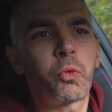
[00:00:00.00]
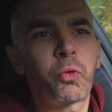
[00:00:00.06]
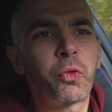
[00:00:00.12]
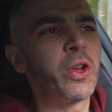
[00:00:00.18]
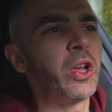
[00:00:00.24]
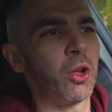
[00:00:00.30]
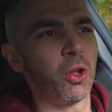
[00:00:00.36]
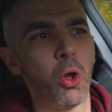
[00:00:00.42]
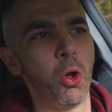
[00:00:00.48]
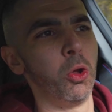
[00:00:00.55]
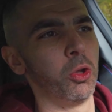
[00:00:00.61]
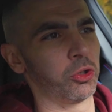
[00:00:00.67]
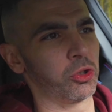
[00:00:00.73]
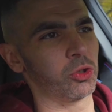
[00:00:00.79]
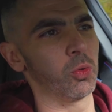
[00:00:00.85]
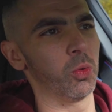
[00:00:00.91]
feel
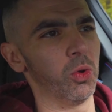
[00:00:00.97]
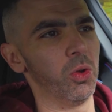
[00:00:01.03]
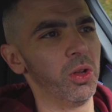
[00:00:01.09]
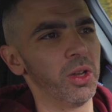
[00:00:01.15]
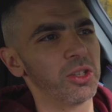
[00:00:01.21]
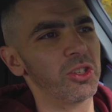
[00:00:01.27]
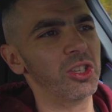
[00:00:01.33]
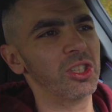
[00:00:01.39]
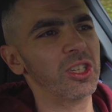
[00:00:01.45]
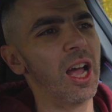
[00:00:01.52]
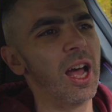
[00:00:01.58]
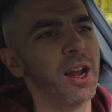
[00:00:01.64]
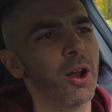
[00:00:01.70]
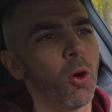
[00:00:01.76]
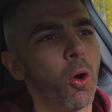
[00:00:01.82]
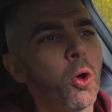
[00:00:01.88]
old school. It just
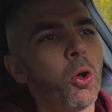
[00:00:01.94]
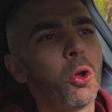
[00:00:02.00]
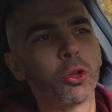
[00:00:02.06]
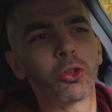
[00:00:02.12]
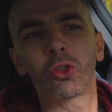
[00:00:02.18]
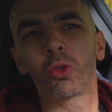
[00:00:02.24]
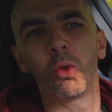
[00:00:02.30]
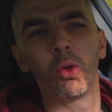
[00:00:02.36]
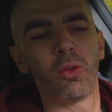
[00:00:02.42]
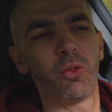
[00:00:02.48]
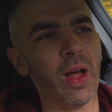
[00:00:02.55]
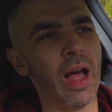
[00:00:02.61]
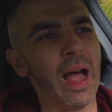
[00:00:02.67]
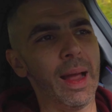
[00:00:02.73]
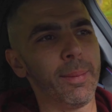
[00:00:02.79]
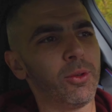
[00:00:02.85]
got an old school
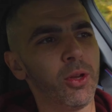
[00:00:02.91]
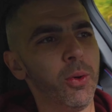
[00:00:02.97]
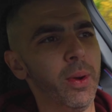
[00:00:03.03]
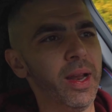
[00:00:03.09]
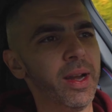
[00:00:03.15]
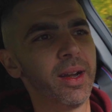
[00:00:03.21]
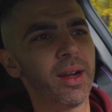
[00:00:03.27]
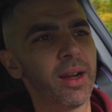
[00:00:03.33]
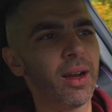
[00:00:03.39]
vibe to it.